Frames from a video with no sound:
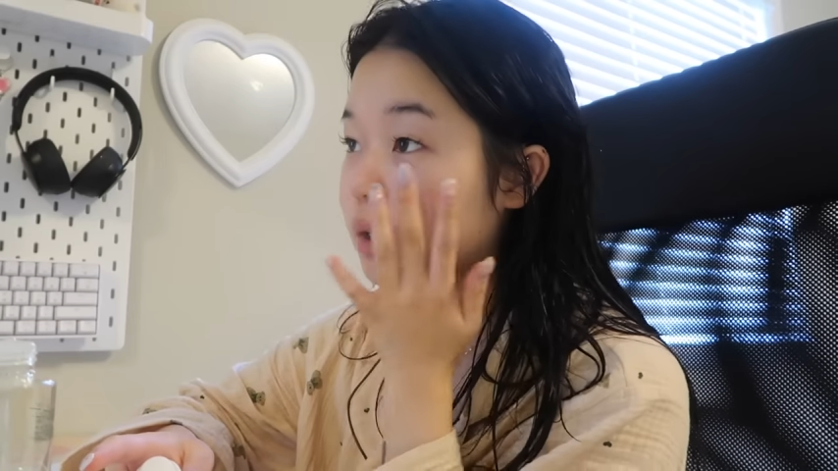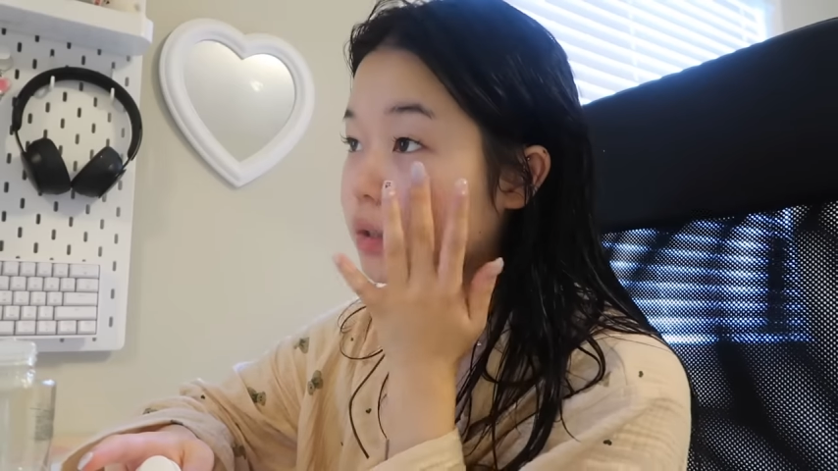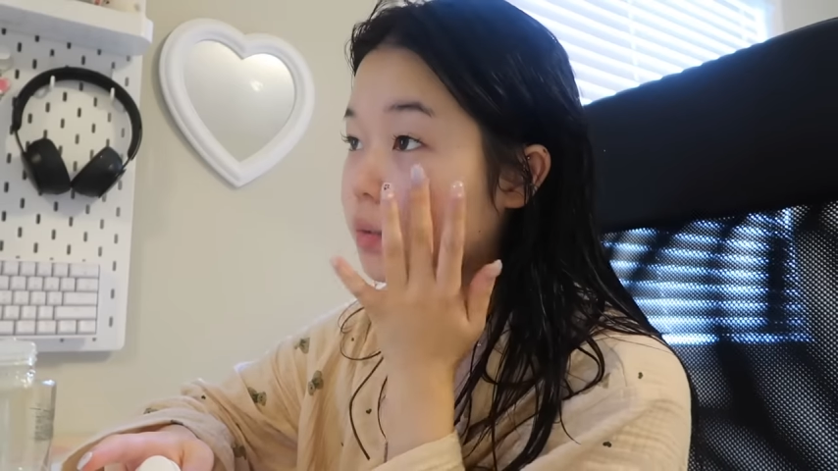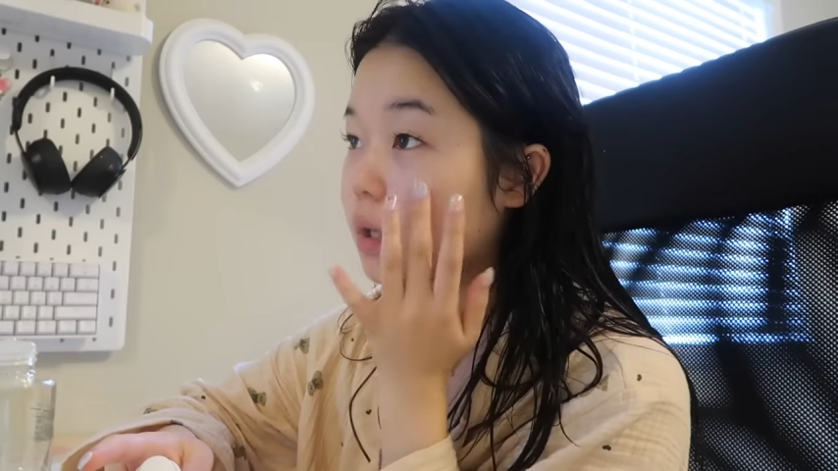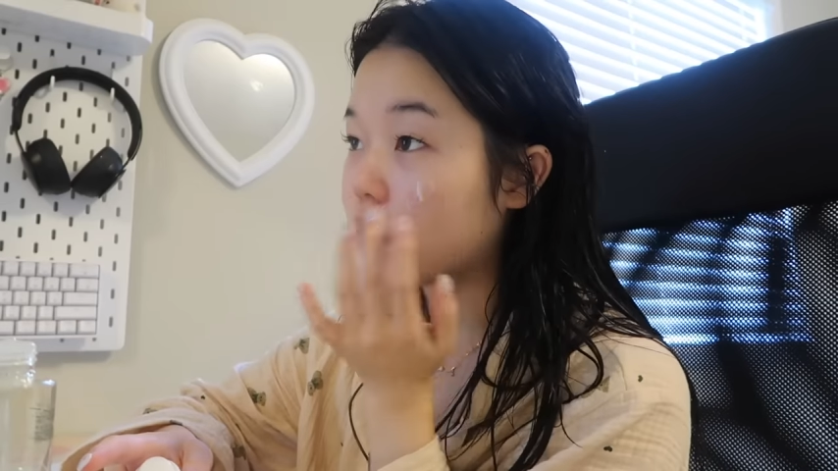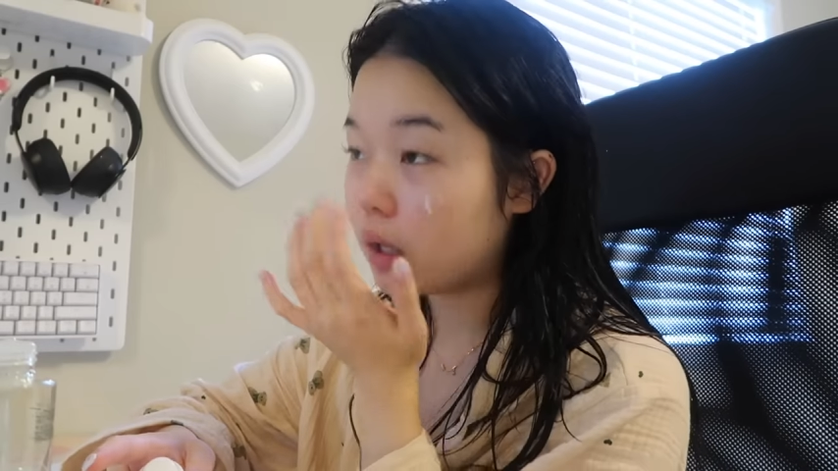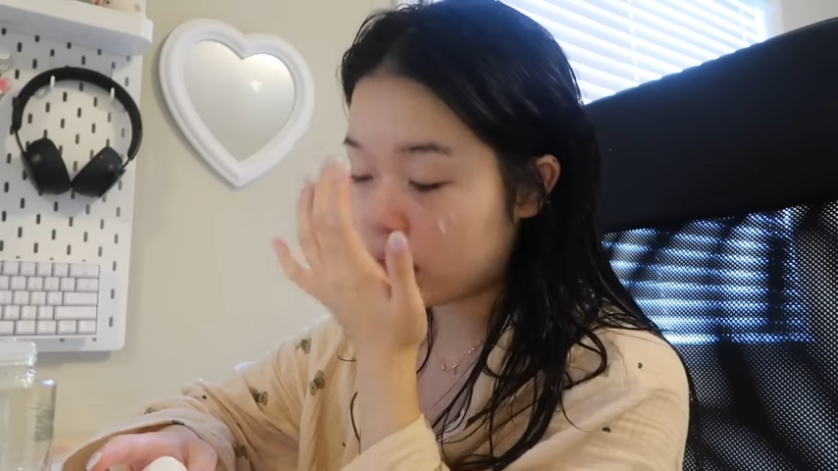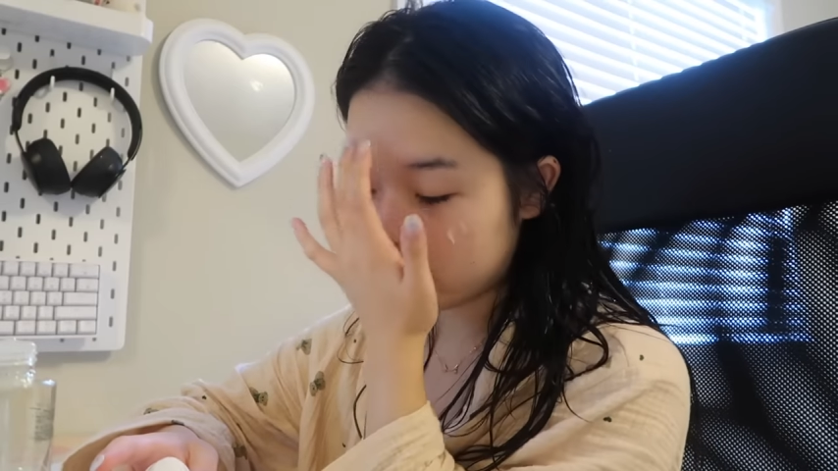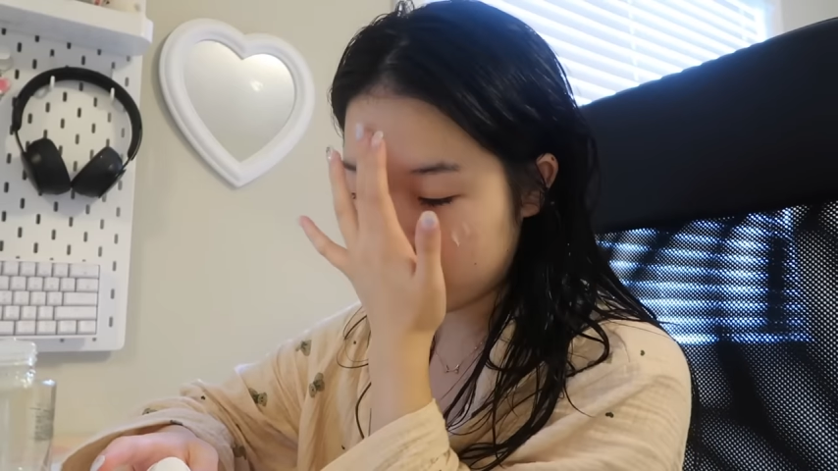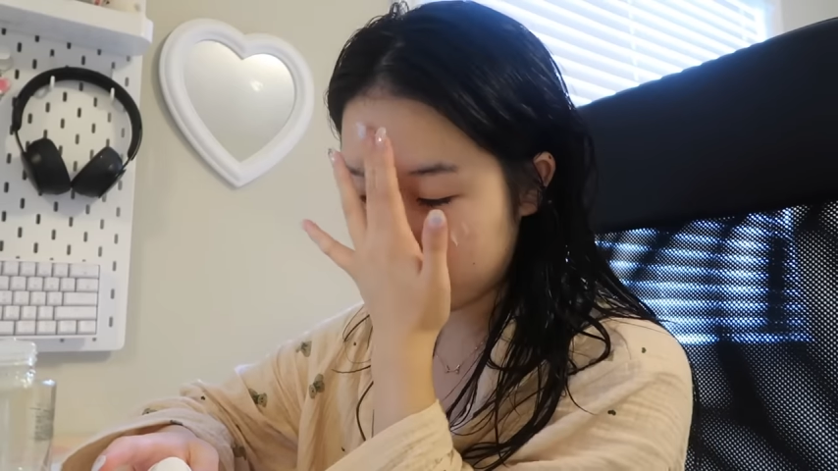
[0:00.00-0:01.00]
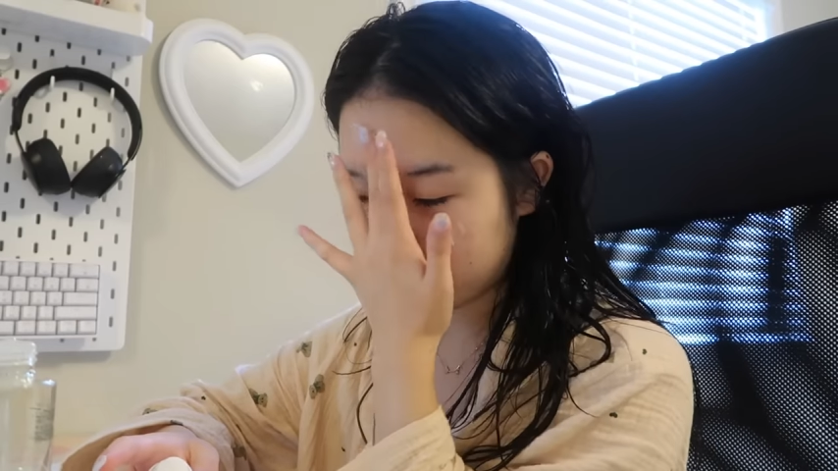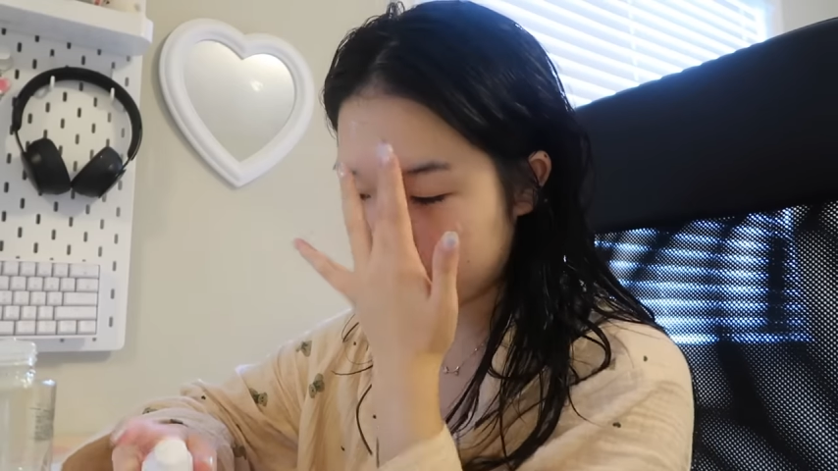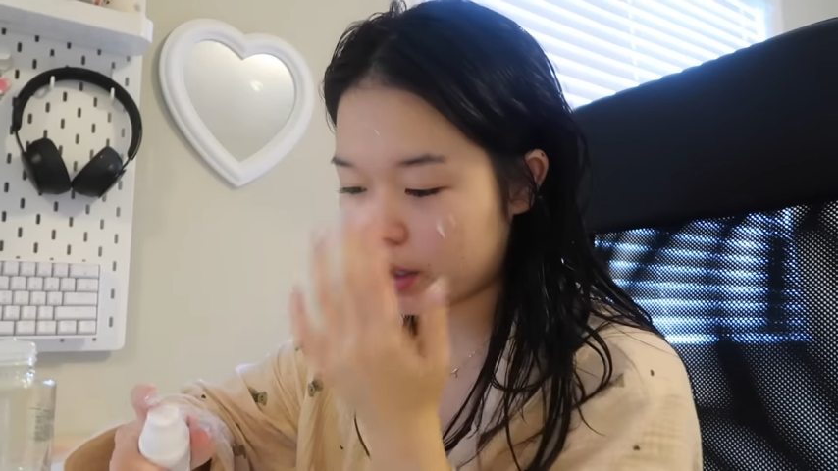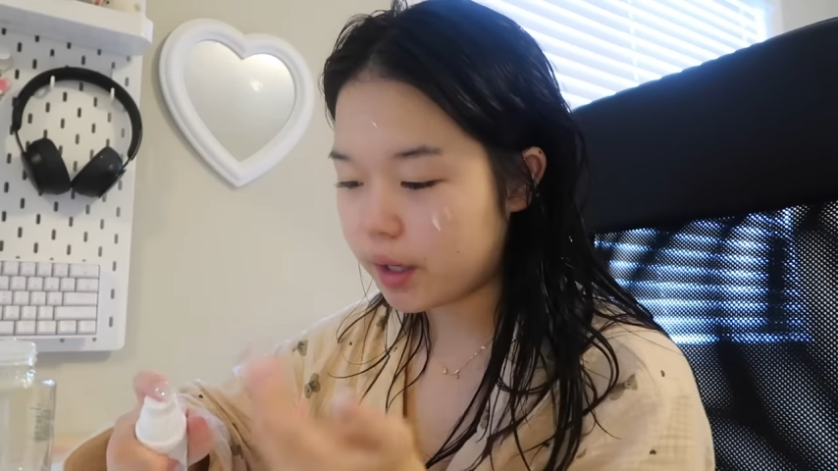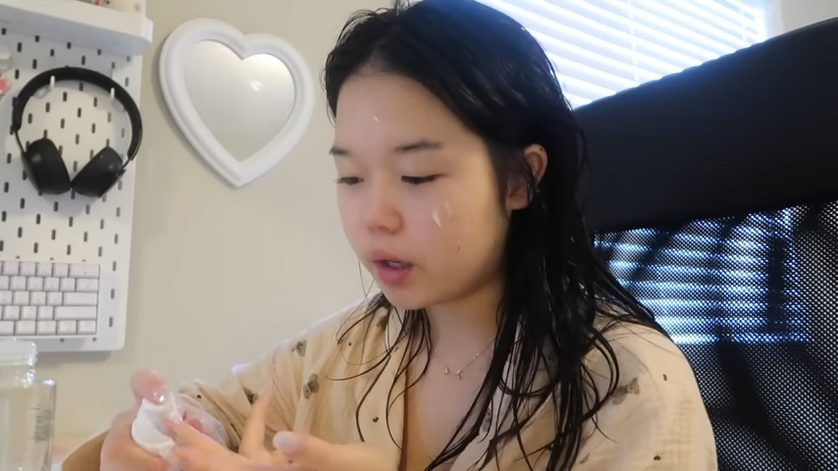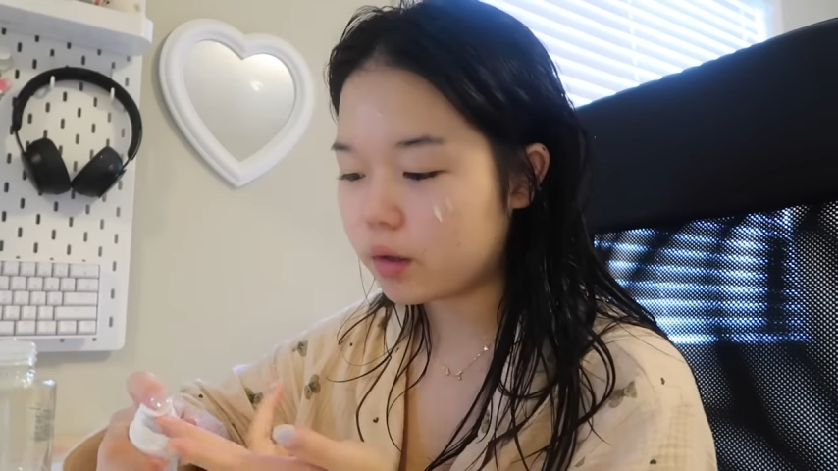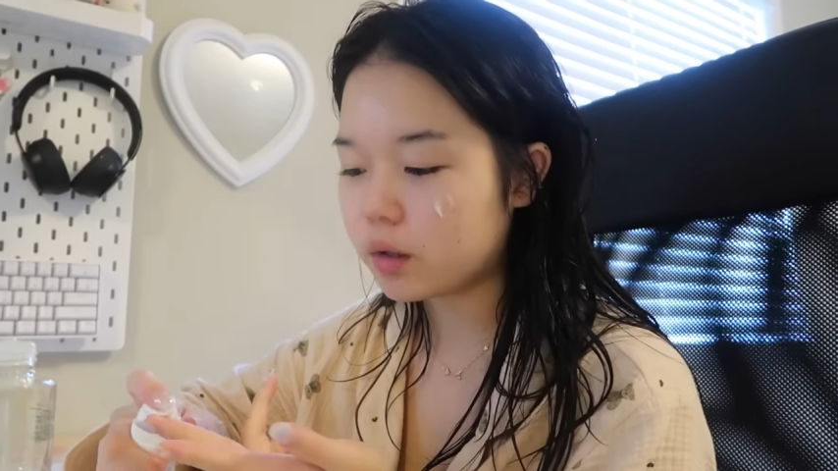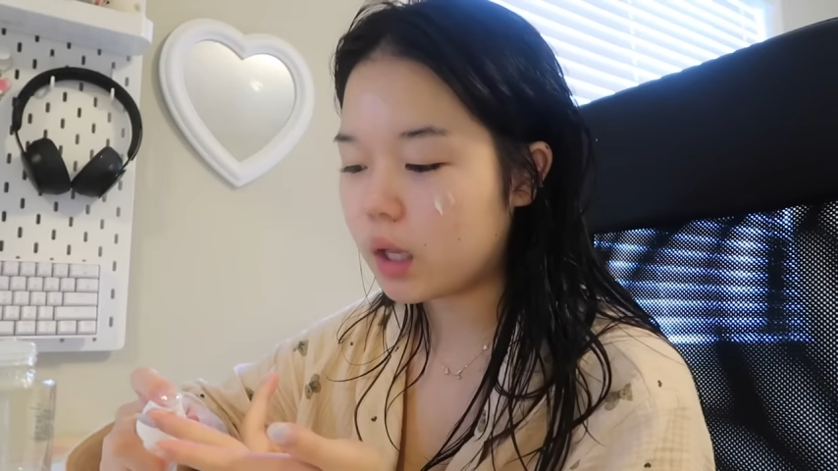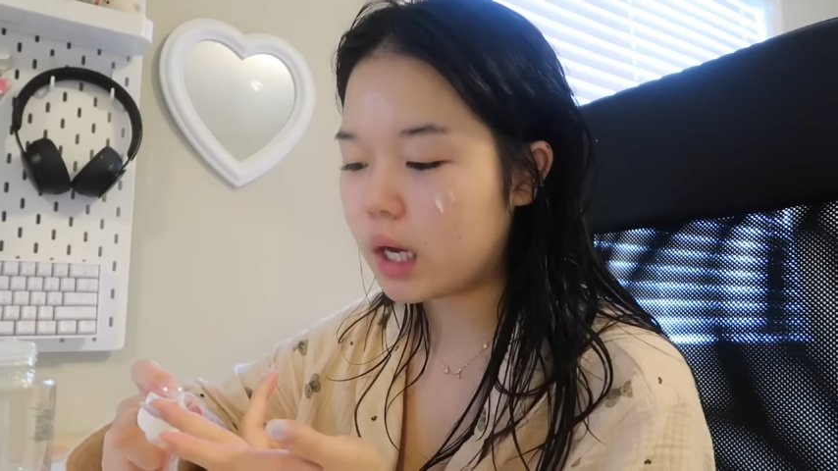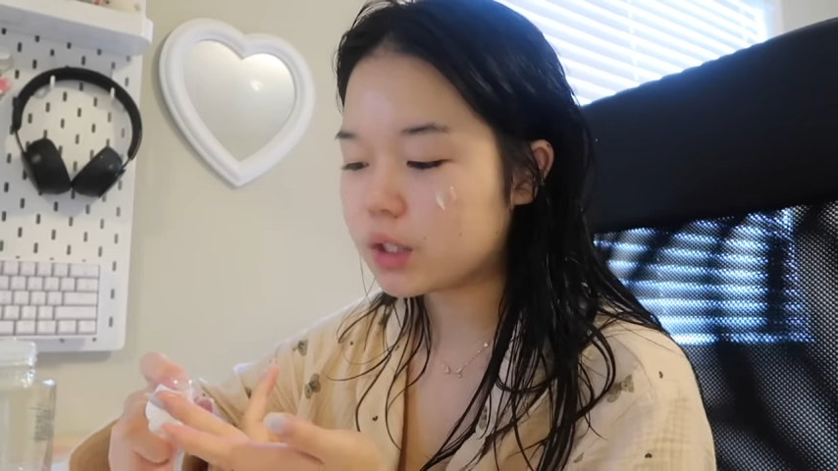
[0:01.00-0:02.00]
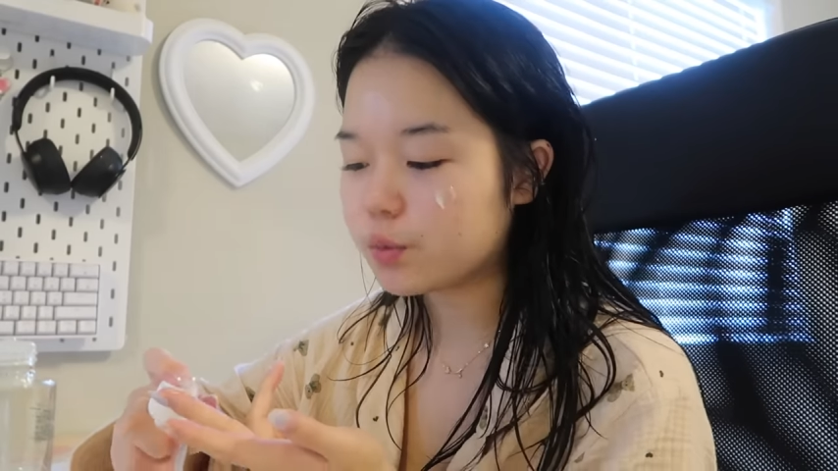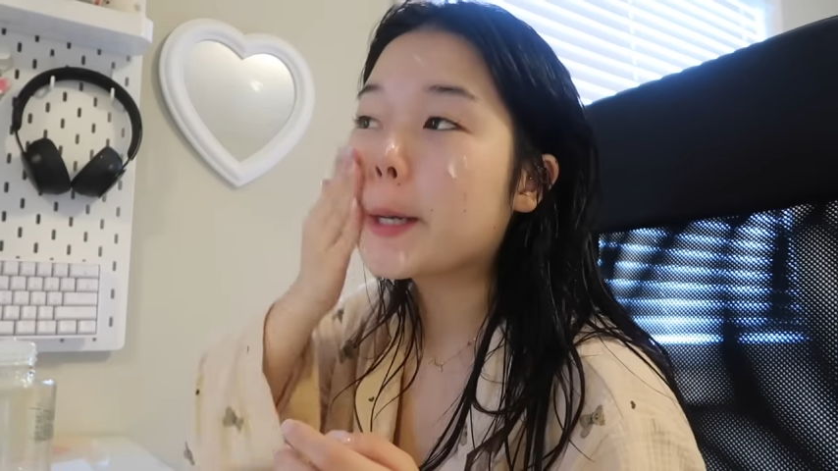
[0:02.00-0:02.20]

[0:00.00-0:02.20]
and as well as a pre-calc class